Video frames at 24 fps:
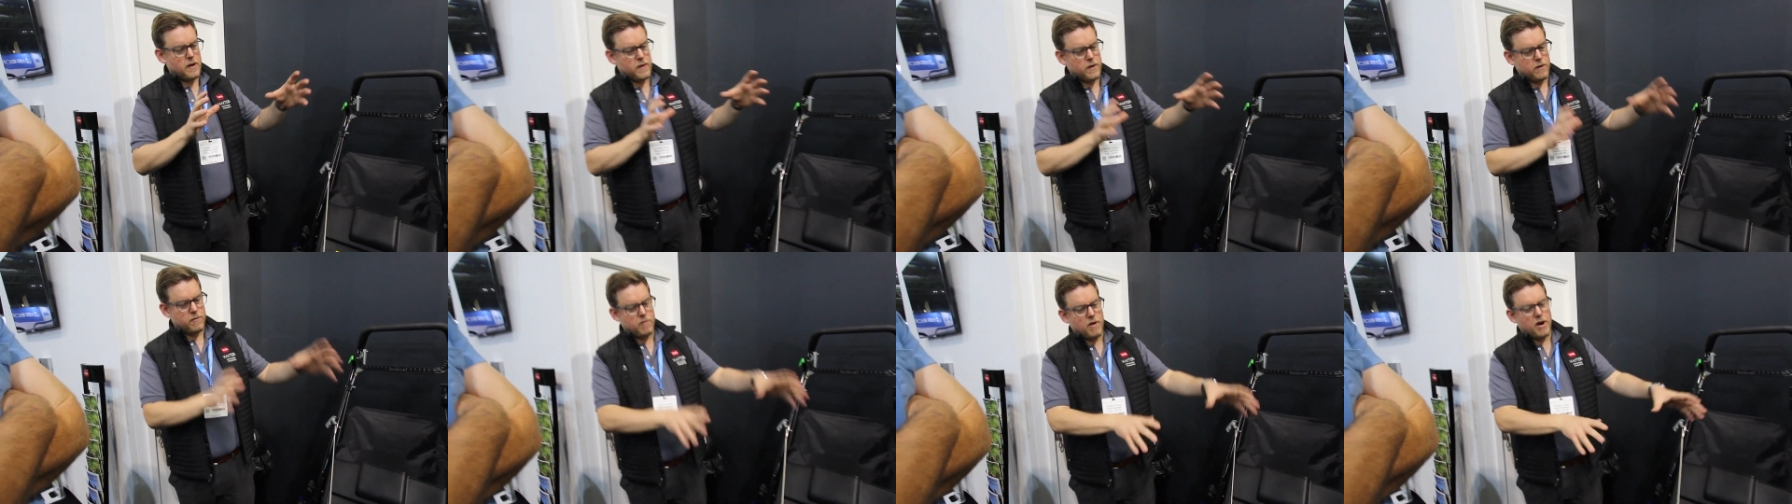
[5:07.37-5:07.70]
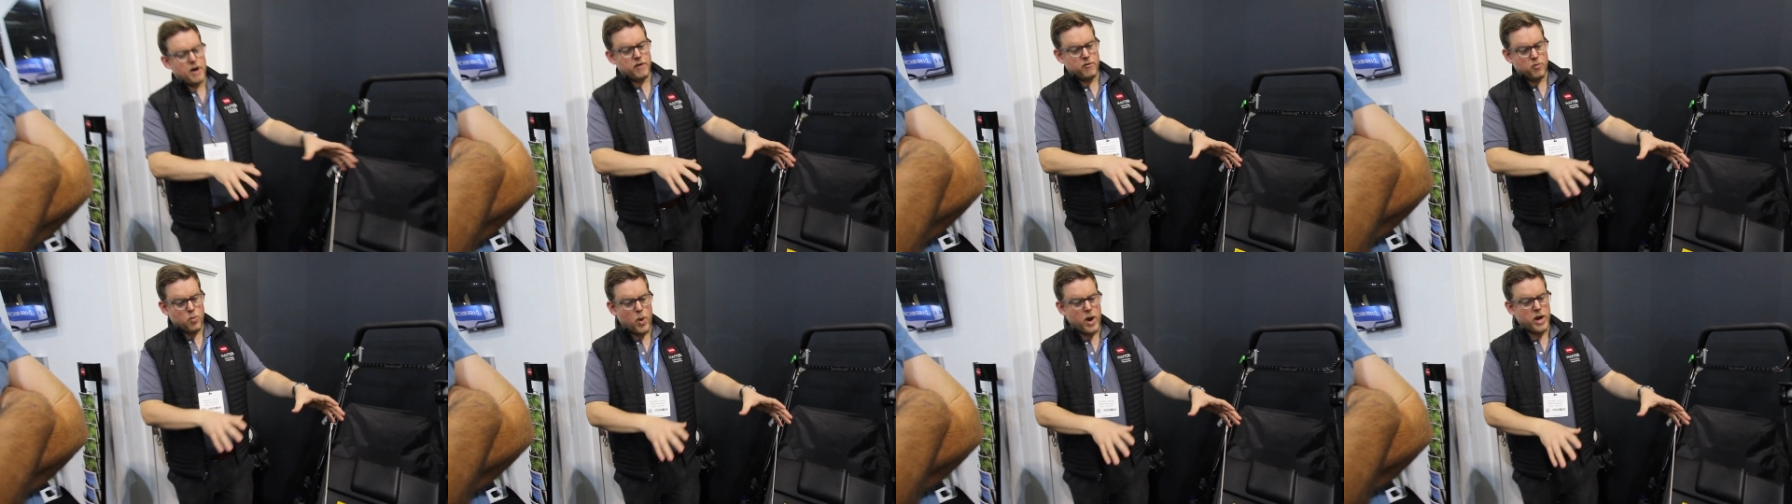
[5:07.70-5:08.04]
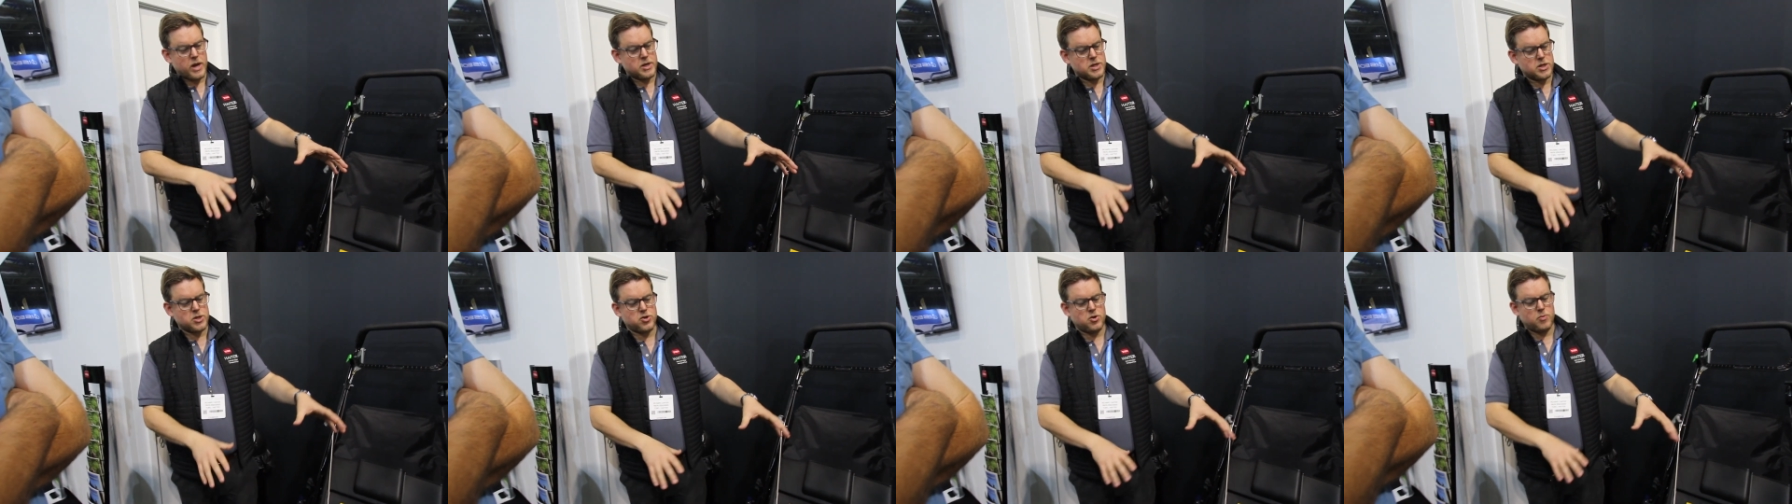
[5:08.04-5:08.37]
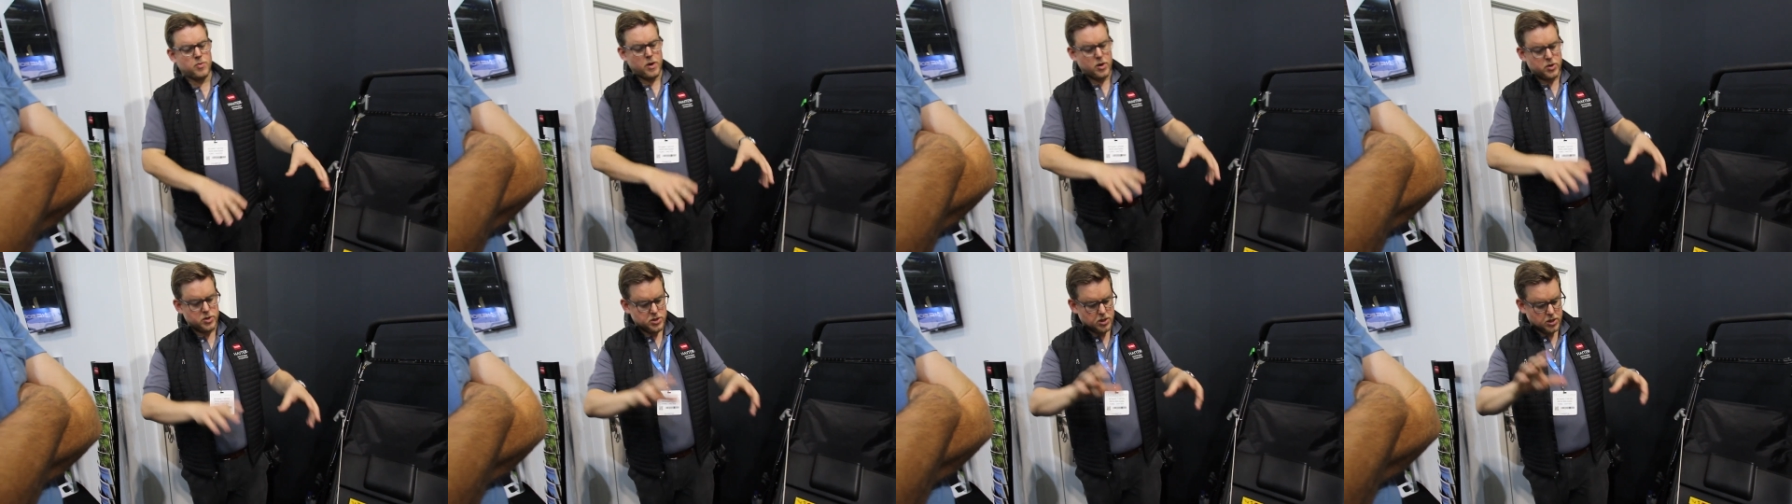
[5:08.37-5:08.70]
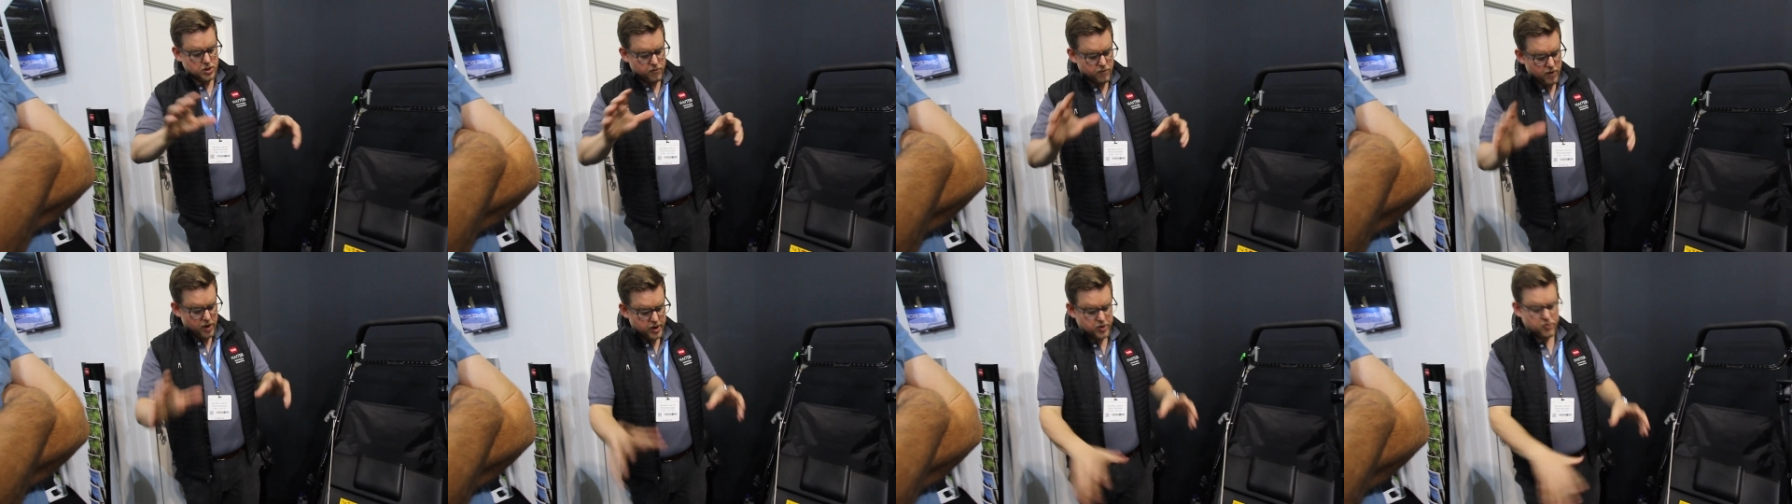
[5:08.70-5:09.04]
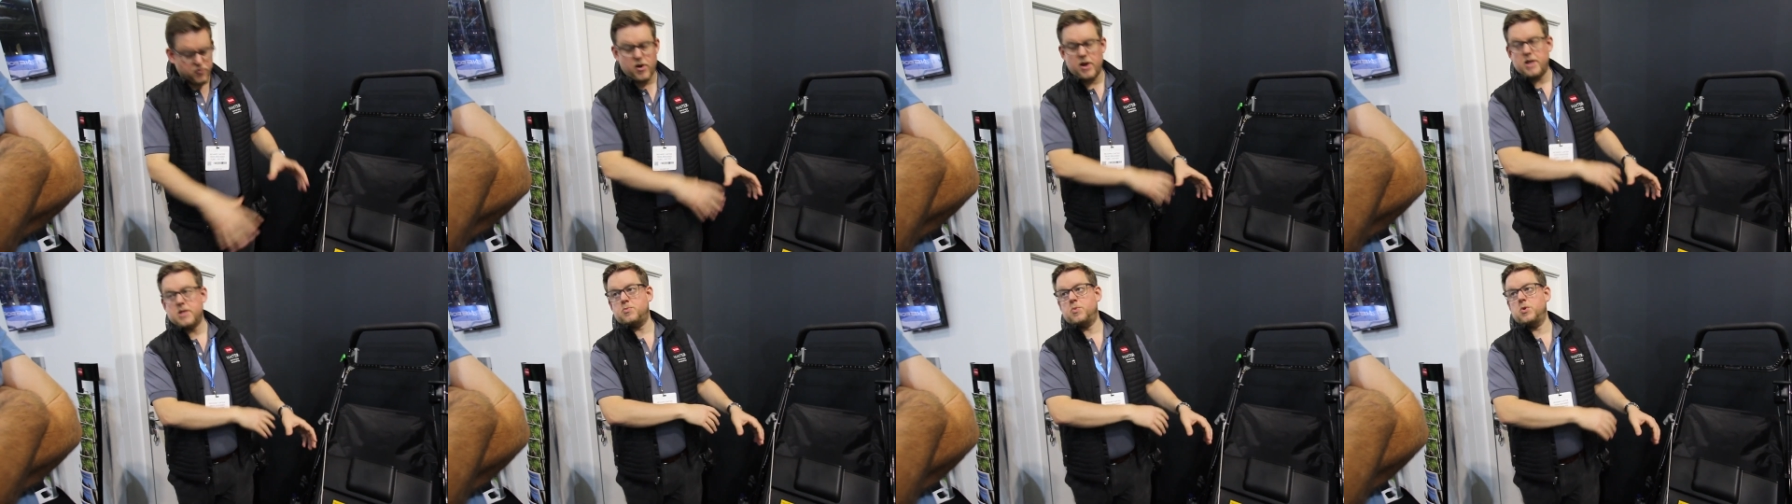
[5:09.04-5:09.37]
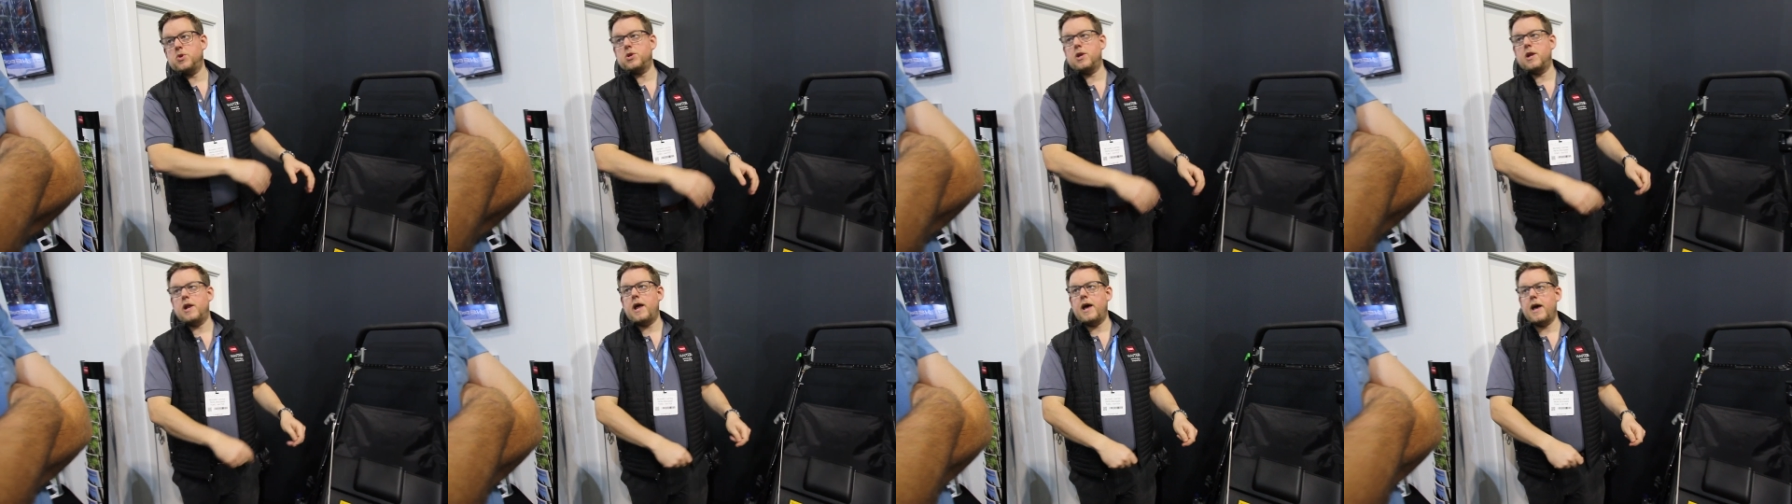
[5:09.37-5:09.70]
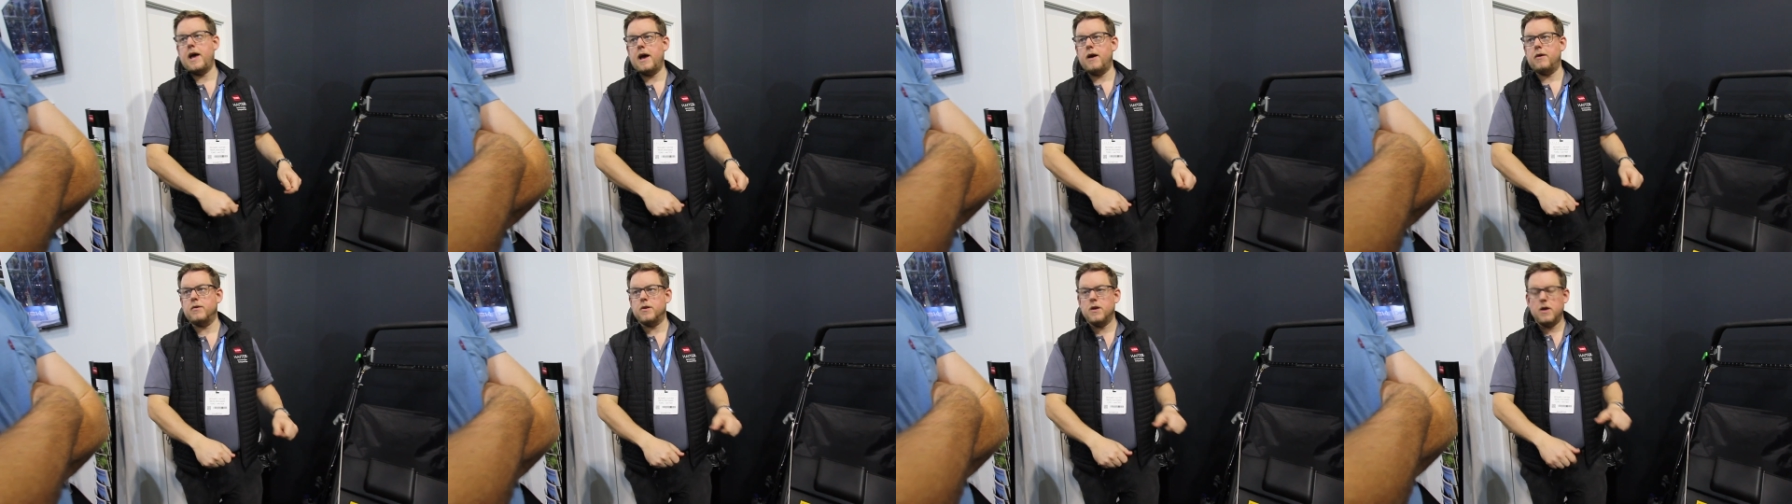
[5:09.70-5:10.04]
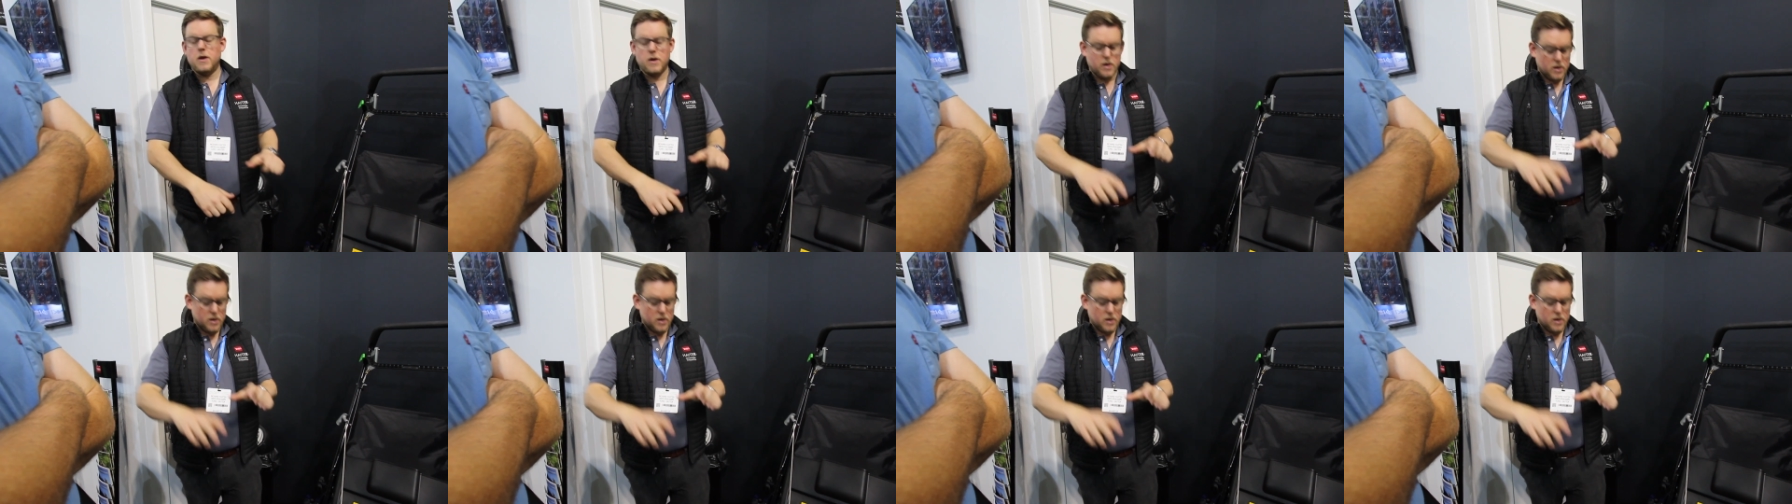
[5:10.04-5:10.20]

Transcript: the right weight distribution, the right transmission layout,